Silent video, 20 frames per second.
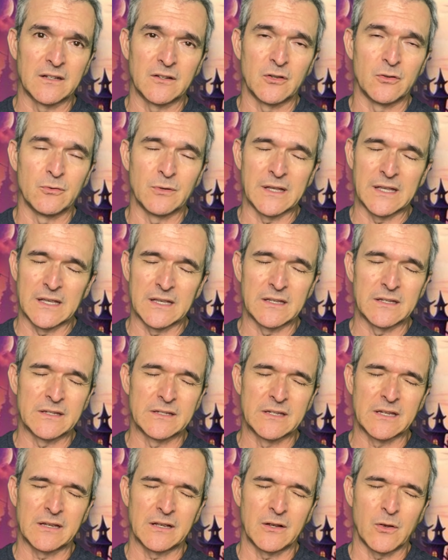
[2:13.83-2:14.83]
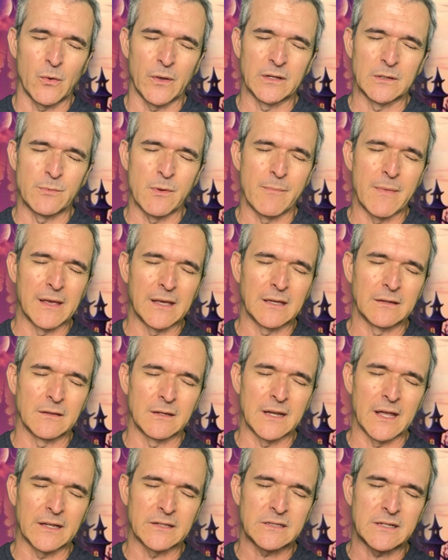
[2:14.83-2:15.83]
who is going to be making the
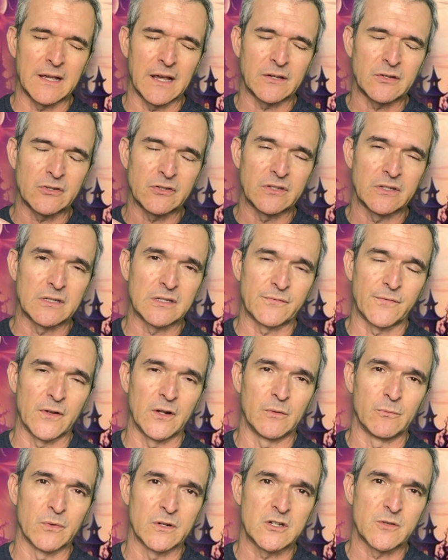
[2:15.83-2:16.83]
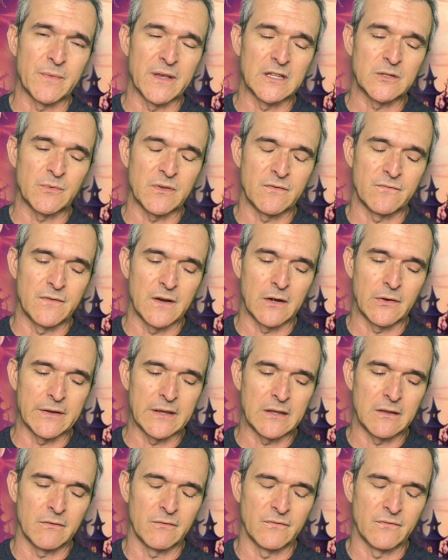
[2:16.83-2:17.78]
next Exorcist film, which makes me very,